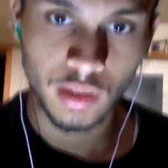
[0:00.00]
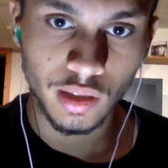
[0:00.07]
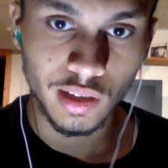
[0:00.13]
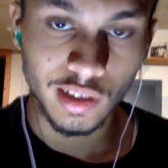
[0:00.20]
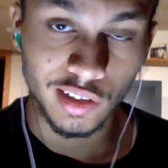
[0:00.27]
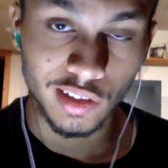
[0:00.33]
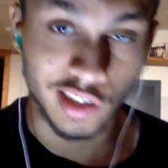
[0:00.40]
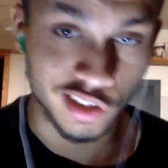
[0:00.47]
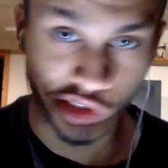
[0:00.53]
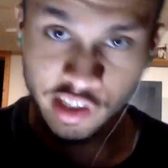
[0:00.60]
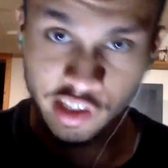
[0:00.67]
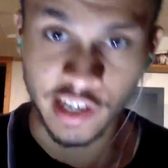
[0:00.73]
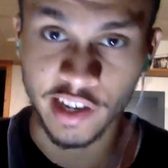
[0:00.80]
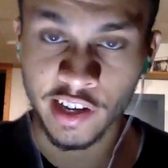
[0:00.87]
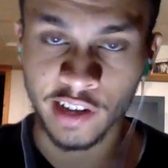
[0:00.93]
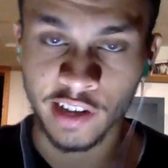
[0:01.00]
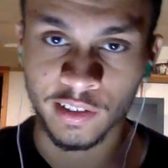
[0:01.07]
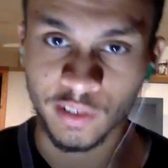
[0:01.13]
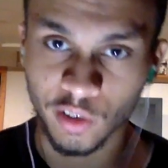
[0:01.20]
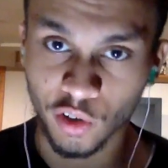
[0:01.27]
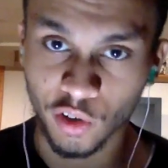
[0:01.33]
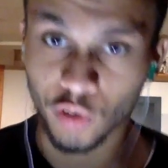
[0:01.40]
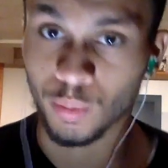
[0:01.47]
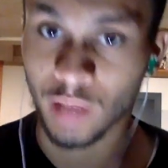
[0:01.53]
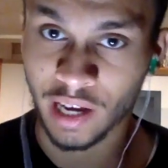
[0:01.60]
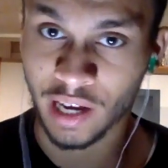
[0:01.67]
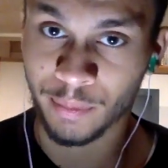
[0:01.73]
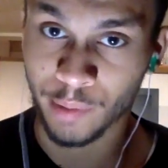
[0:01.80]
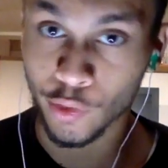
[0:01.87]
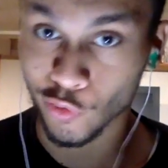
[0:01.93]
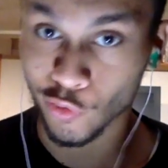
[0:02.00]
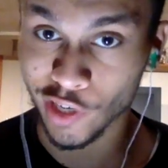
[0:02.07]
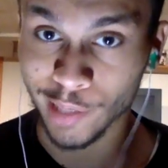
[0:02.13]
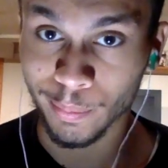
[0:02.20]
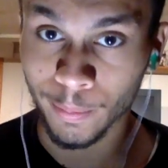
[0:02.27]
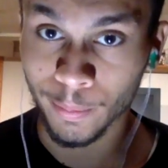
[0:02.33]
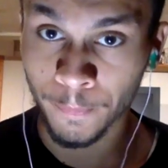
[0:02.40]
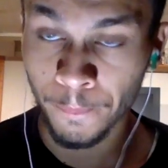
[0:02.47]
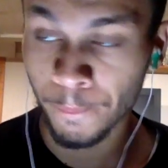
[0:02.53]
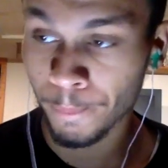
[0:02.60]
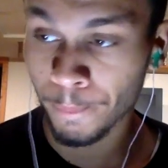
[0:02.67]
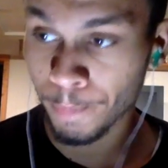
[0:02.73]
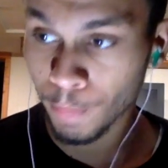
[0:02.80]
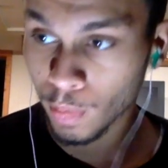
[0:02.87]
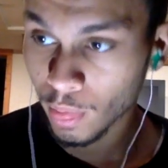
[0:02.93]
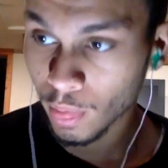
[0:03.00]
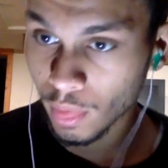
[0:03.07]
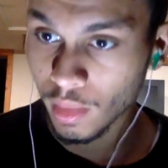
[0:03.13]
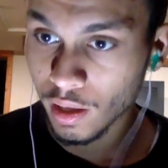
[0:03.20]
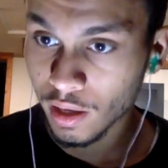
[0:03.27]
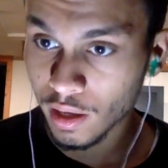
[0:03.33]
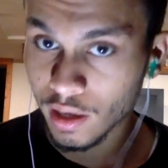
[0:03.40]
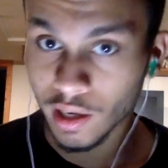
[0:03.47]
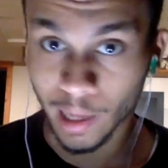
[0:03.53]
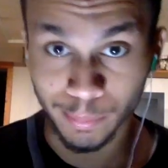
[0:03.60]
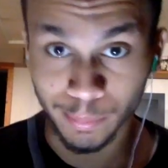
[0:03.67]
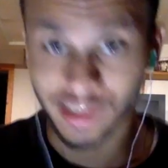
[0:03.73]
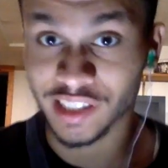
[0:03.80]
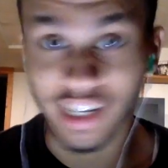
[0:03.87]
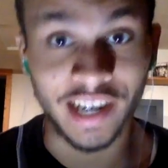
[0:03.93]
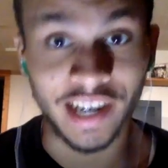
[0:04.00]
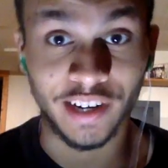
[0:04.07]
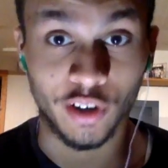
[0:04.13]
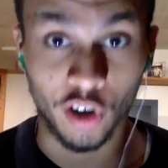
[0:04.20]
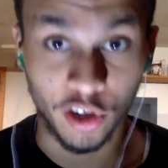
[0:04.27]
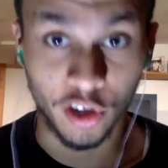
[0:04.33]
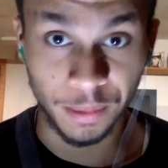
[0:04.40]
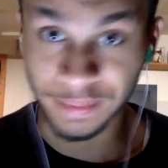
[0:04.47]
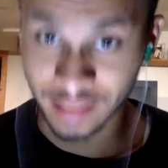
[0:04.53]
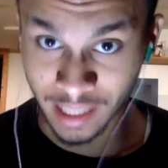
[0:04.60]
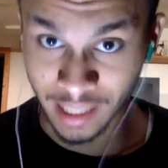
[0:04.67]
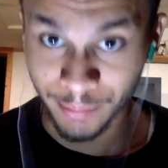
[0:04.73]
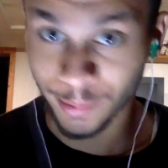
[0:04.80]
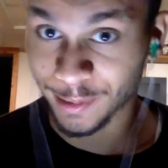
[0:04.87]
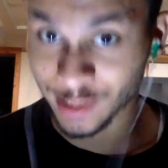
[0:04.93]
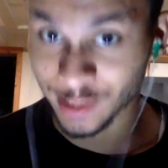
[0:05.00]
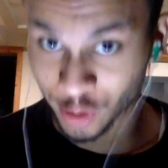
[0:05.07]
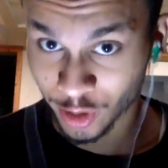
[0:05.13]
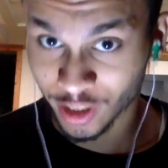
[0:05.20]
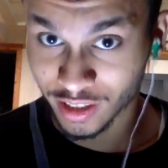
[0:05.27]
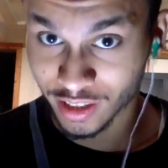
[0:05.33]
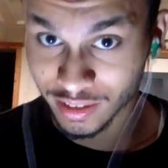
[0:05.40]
Not to say all black men rape. I'm just saying your argument's not very strong.